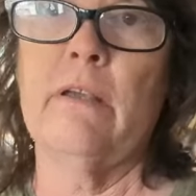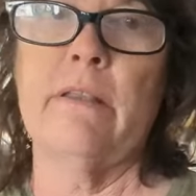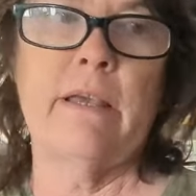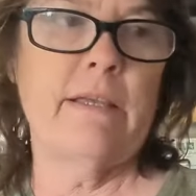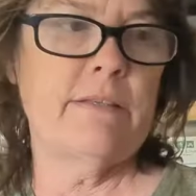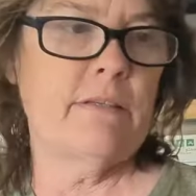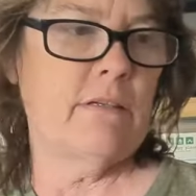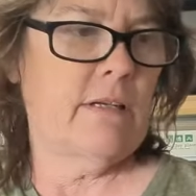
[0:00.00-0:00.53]
of
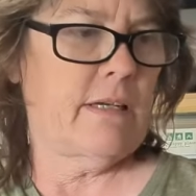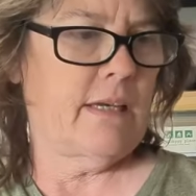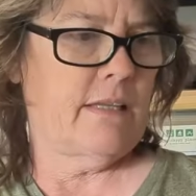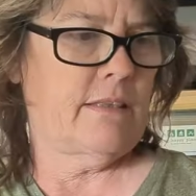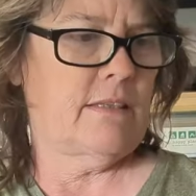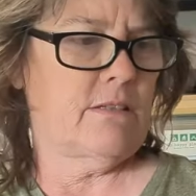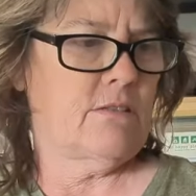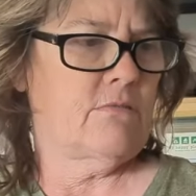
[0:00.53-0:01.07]
that till I
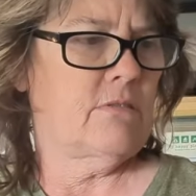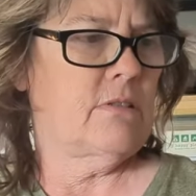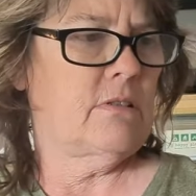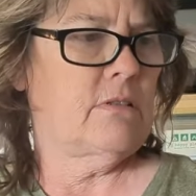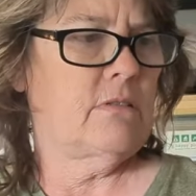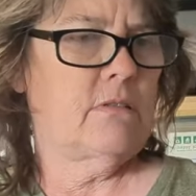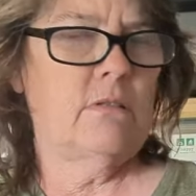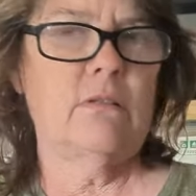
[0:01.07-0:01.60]
got this
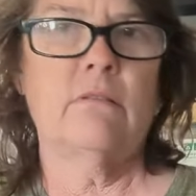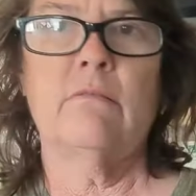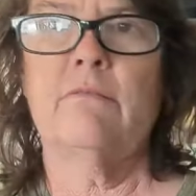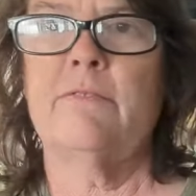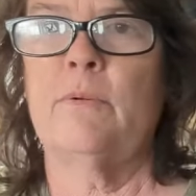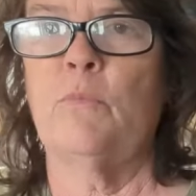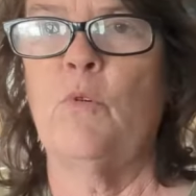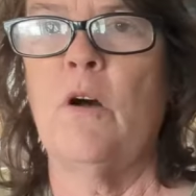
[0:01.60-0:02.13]
one
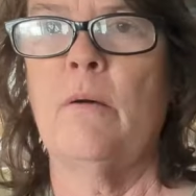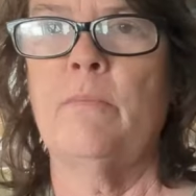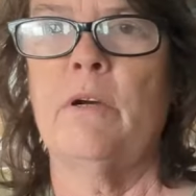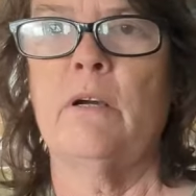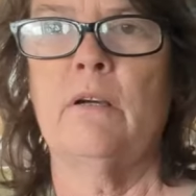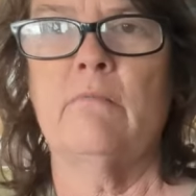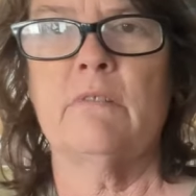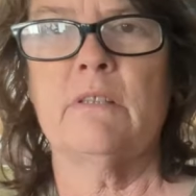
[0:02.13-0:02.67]
from
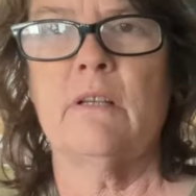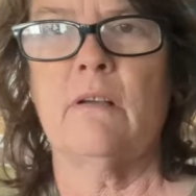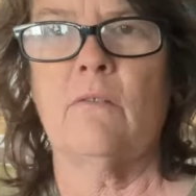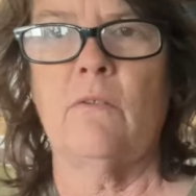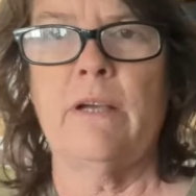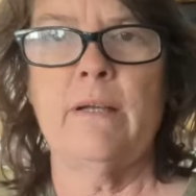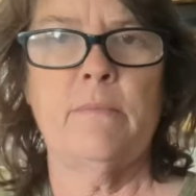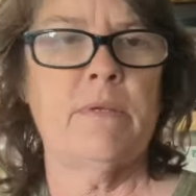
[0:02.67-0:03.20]
Walmart and was like,
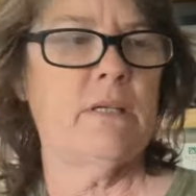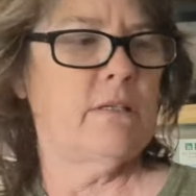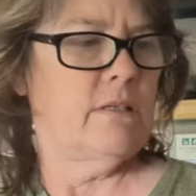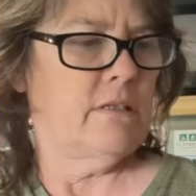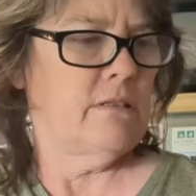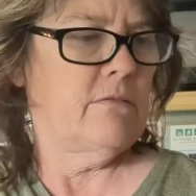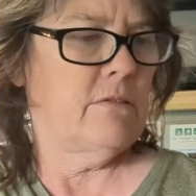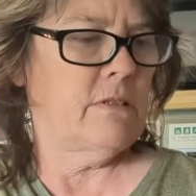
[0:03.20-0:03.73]
wait a minute,
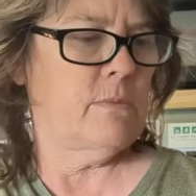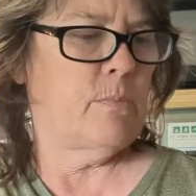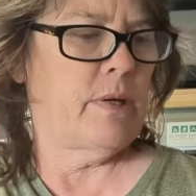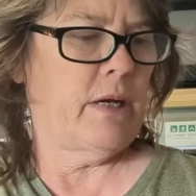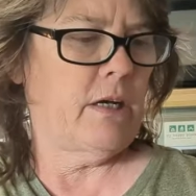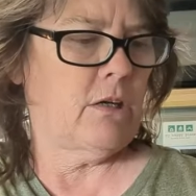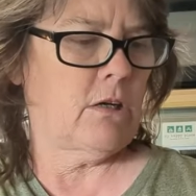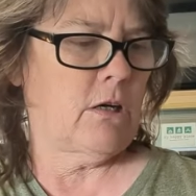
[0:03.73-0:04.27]
this one's
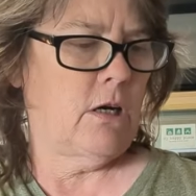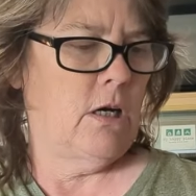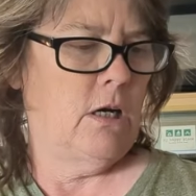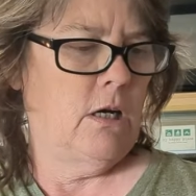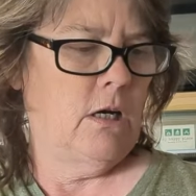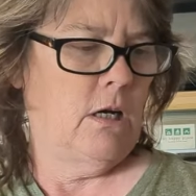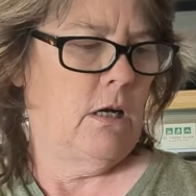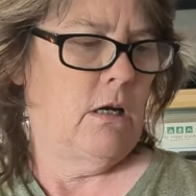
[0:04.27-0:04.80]
bigger.
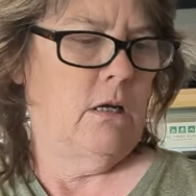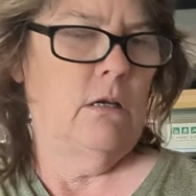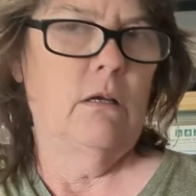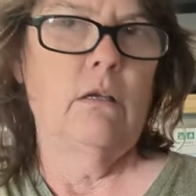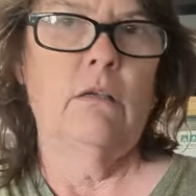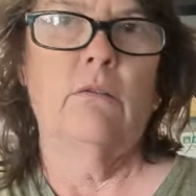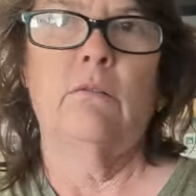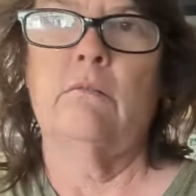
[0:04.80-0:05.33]

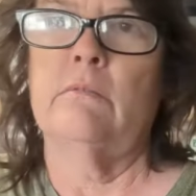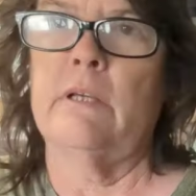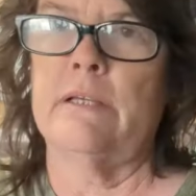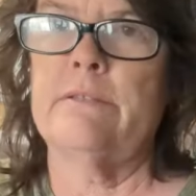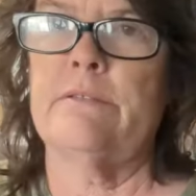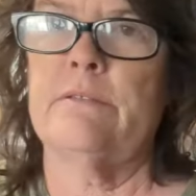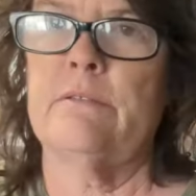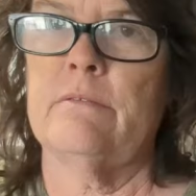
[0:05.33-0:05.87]

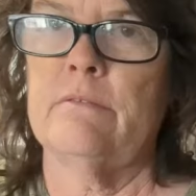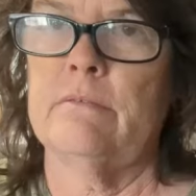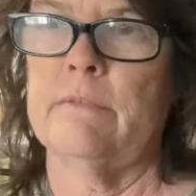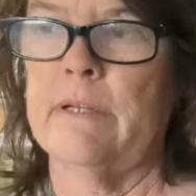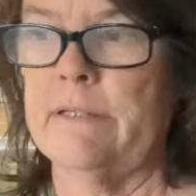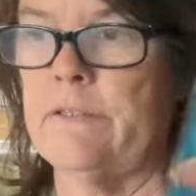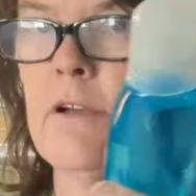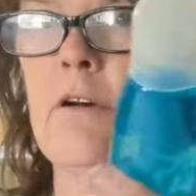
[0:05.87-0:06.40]
That's
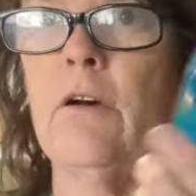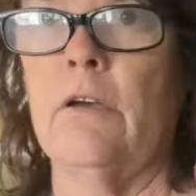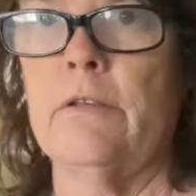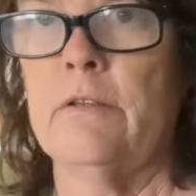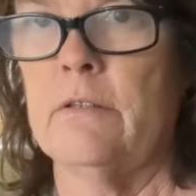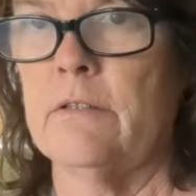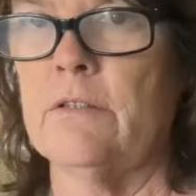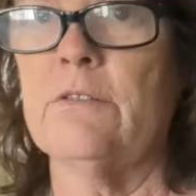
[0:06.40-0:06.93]
that's
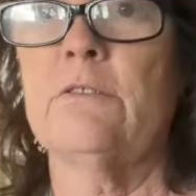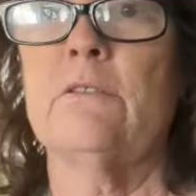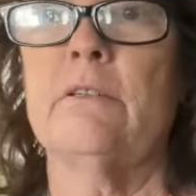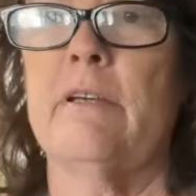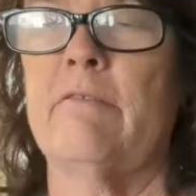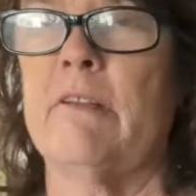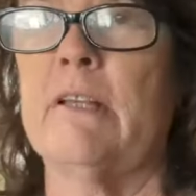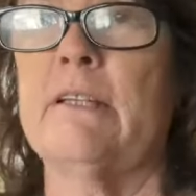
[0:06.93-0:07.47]
odd.
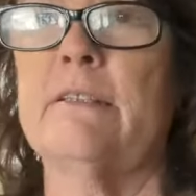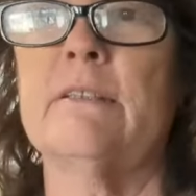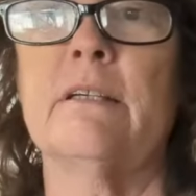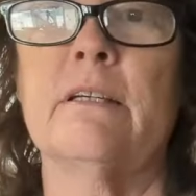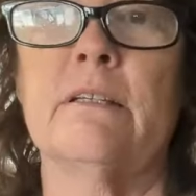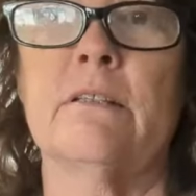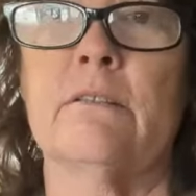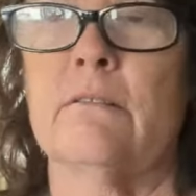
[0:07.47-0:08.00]
Usually everything's
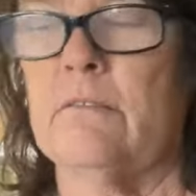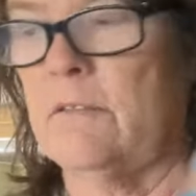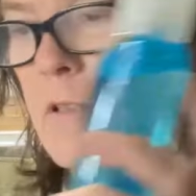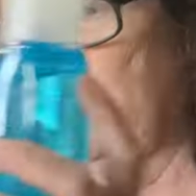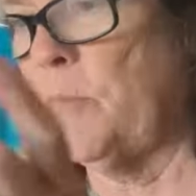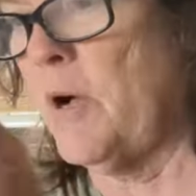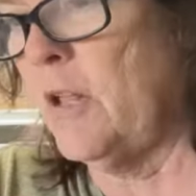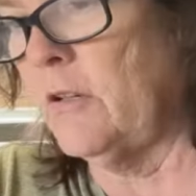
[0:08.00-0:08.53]
getting
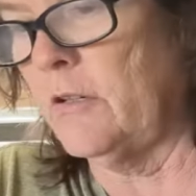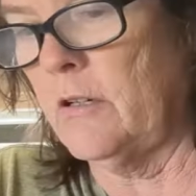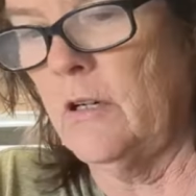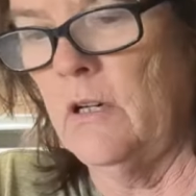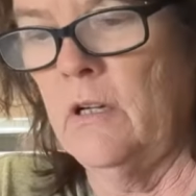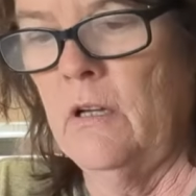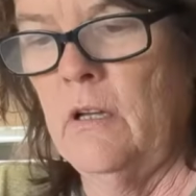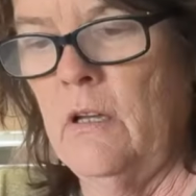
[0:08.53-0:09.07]
smaller.
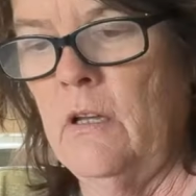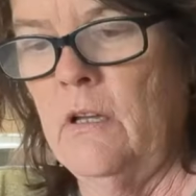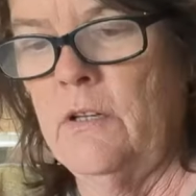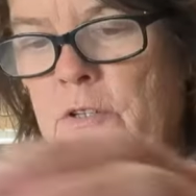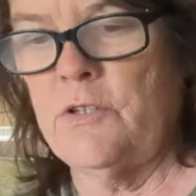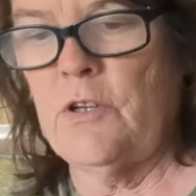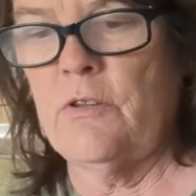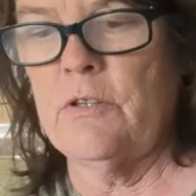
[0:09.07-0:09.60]

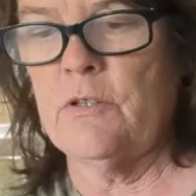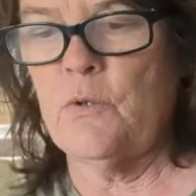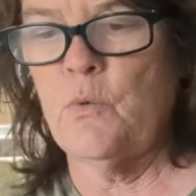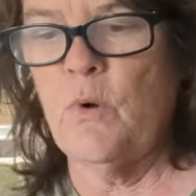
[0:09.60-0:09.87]
So this